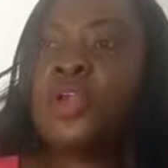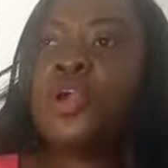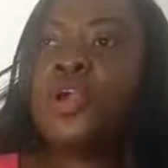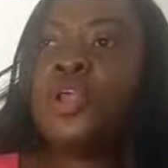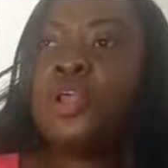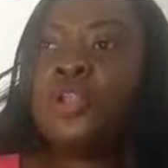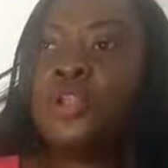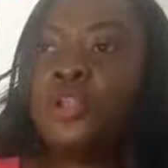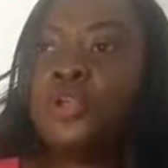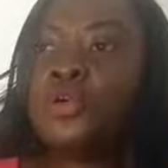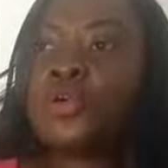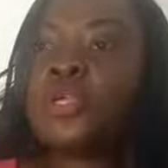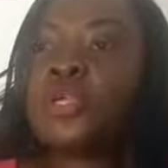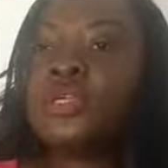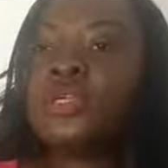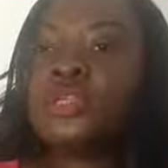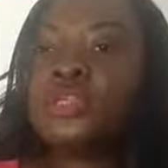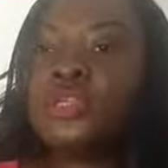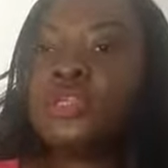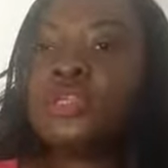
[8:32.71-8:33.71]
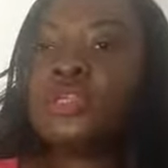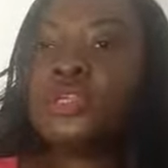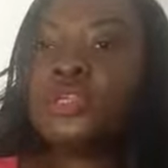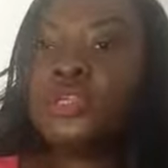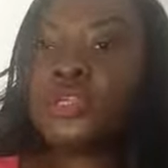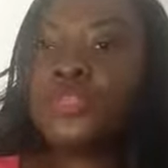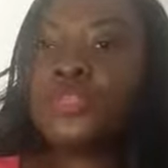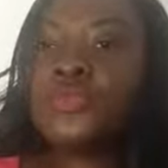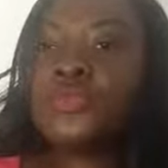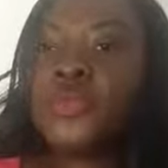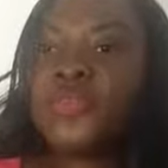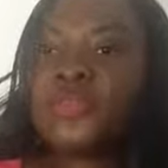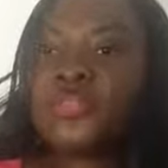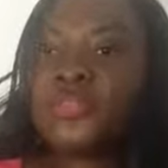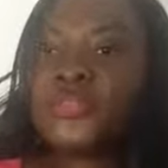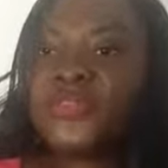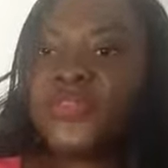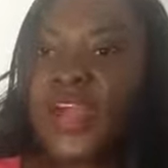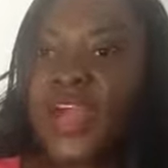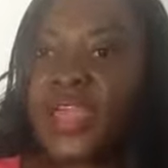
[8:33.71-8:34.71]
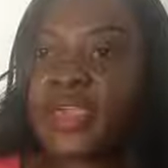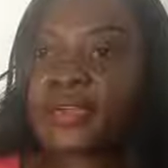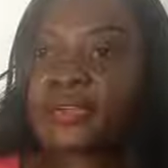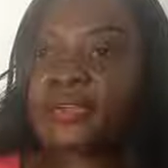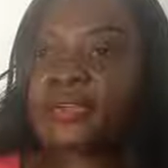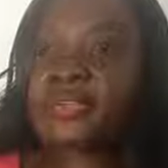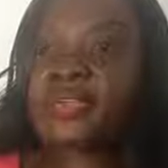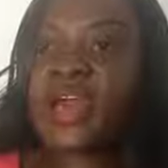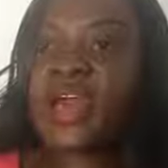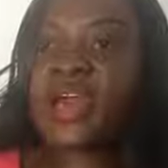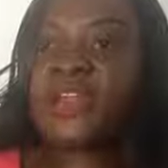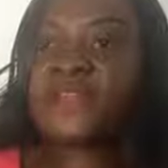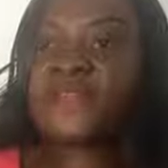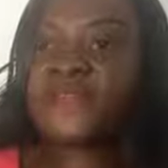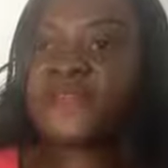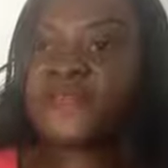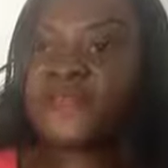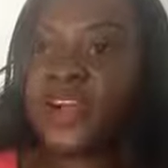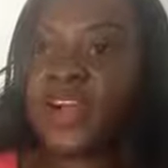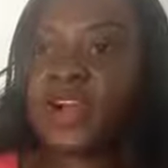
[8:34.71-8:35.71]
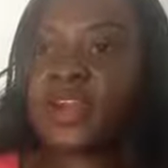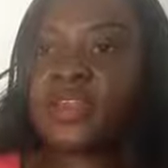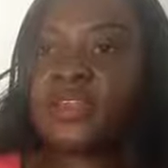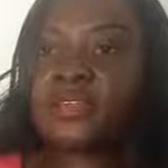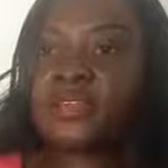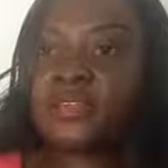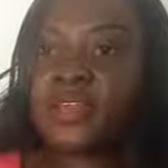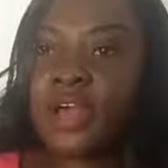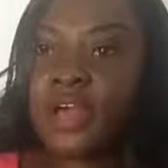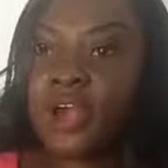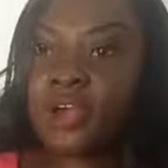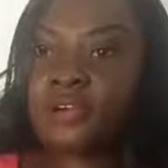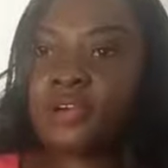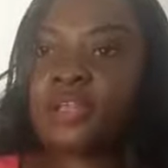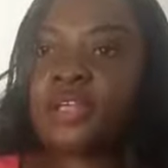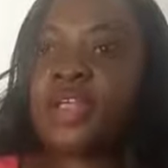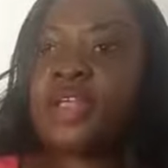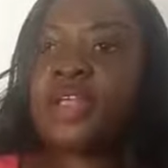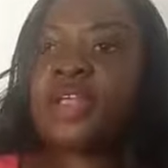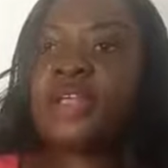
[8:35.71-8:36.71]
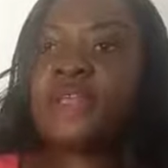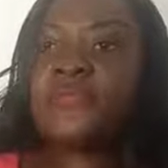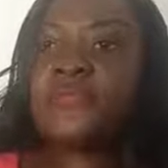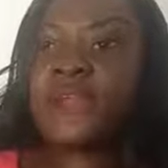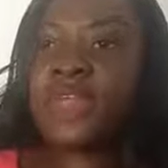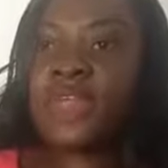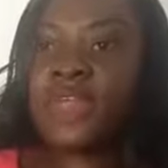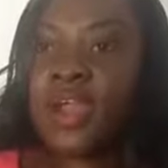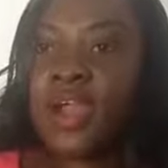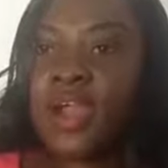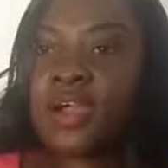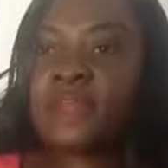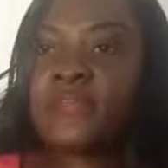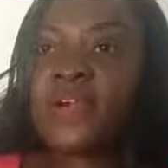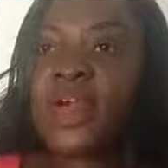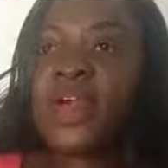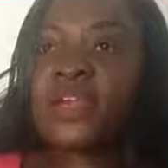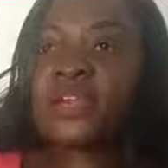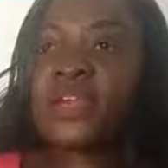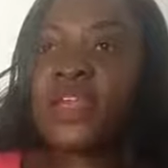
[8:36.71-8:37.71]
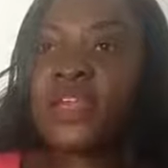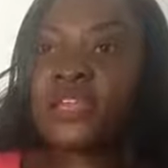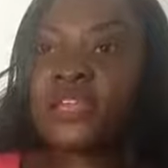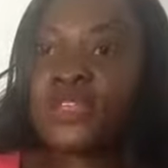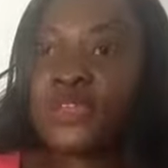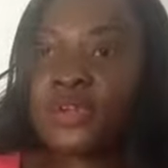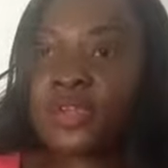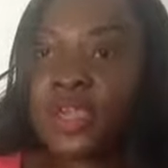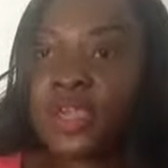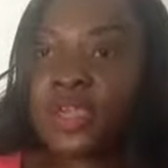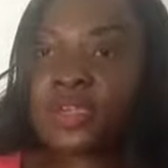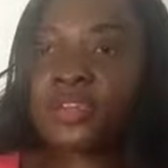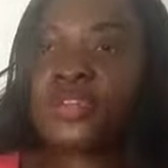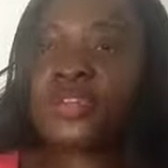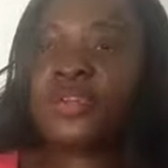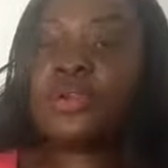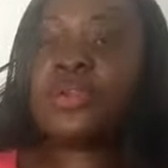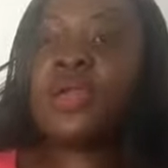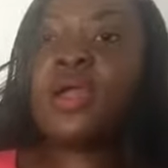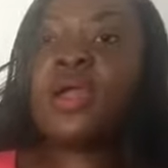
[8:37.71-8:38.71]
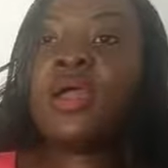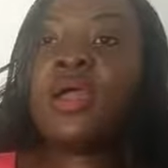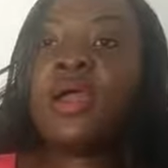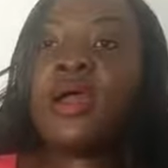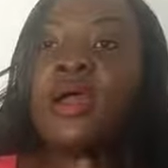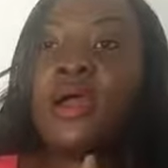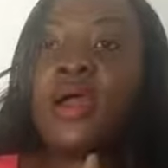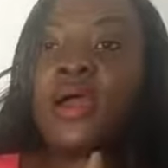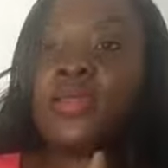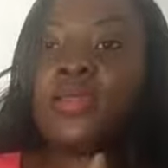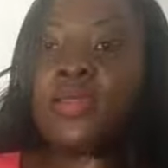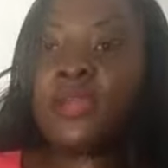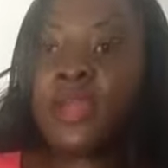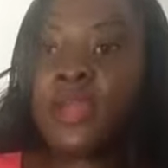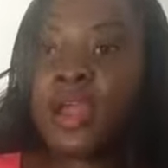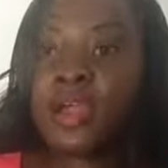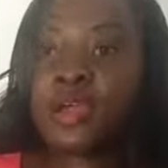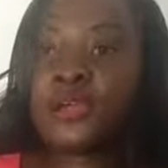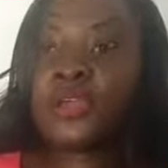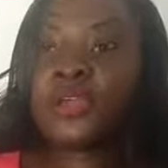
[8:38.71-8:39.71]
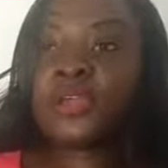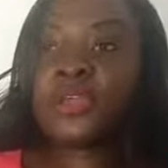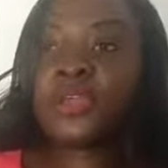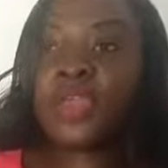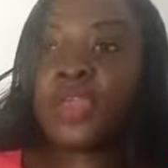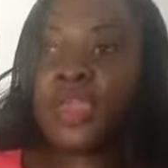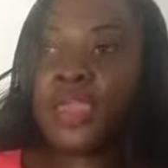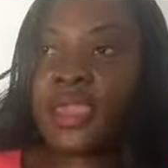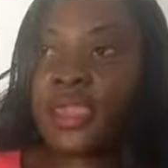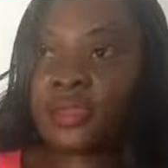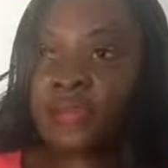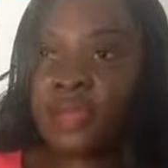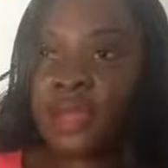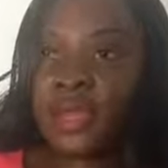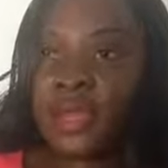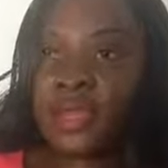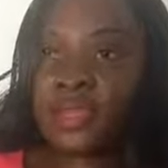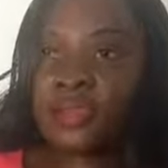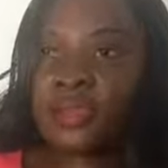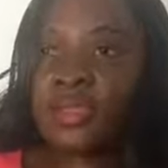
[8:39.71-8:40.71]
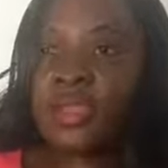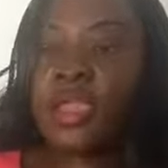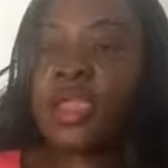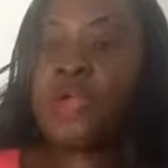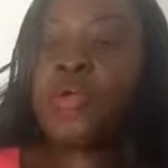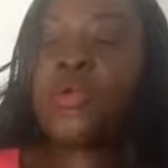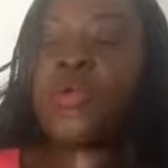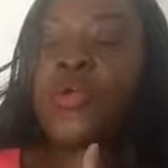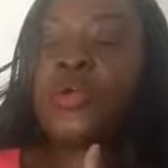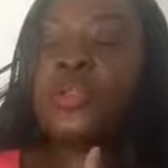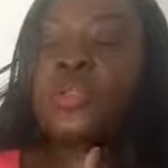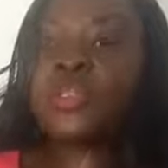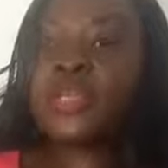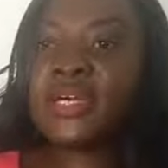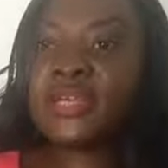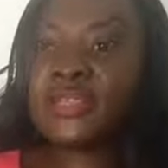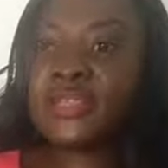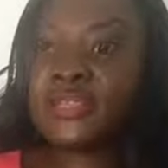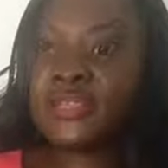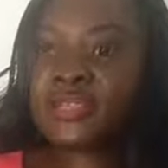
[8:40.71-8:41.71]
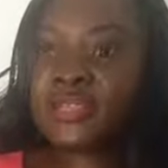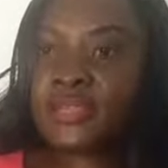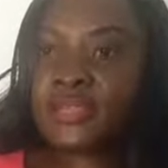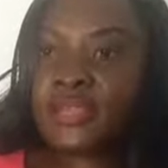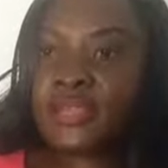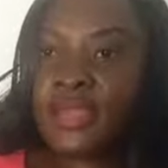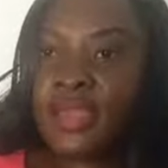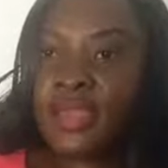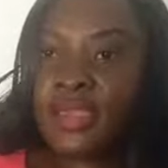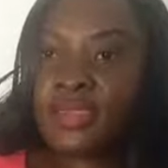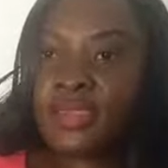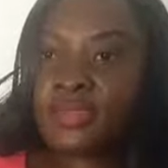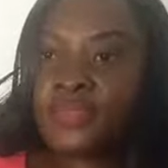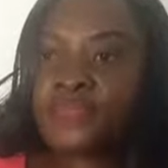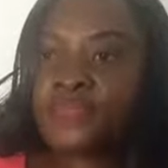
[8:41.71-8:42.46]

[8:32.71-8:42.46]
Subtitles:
Look into your children's files and find out if they have an education and health care plan. What does it say?